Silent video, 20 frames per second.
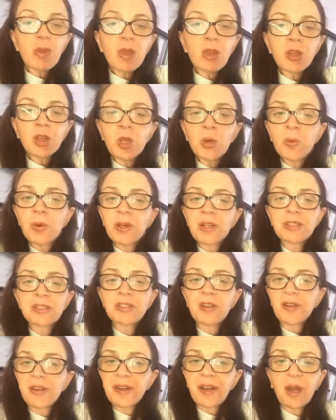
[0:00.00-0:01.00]
you want to
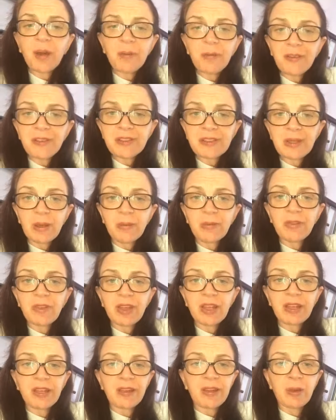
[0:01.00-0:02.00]
sign up for
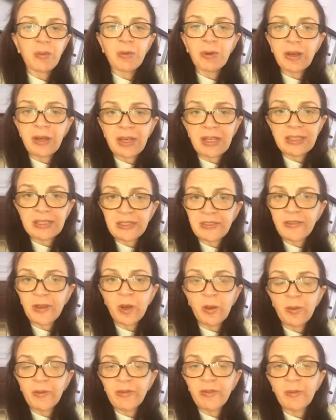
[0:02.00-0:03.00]
something and they want a list of
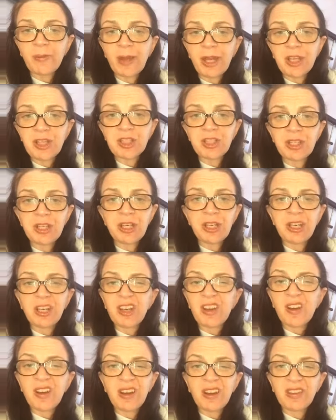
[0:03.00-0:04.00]
whole information, and you're
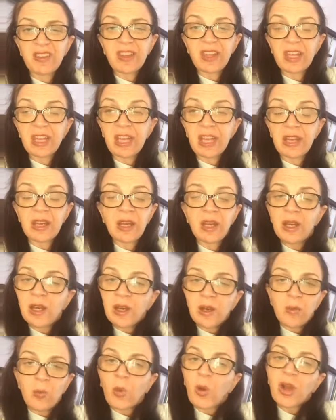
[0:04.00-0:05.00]
kind of thinking,
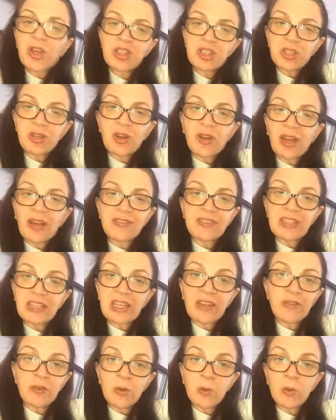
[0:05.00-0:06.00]
why should I have to
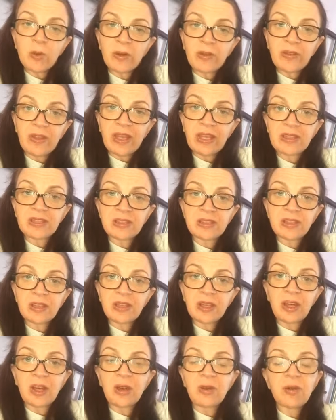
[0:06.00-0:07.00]
give you all of this? You
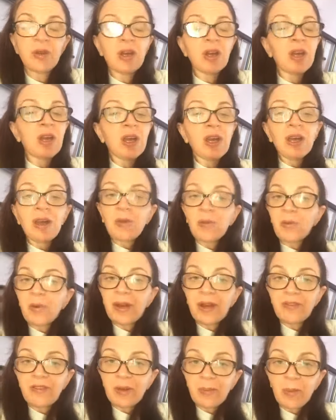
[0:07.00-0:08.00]
know,
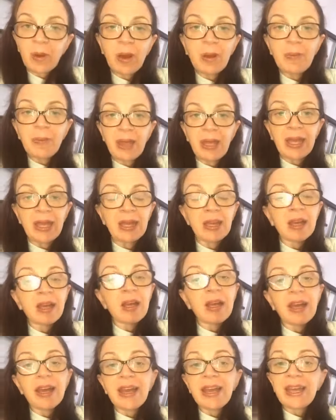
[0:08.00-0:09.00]
whatever it might be,
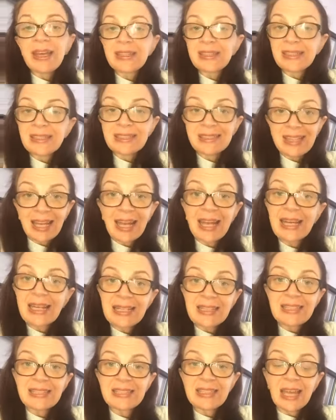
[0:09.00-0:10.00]
is
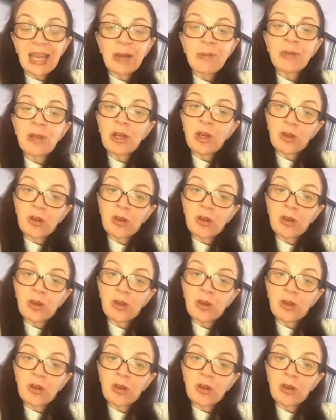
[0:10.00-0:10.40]
exactly the same. The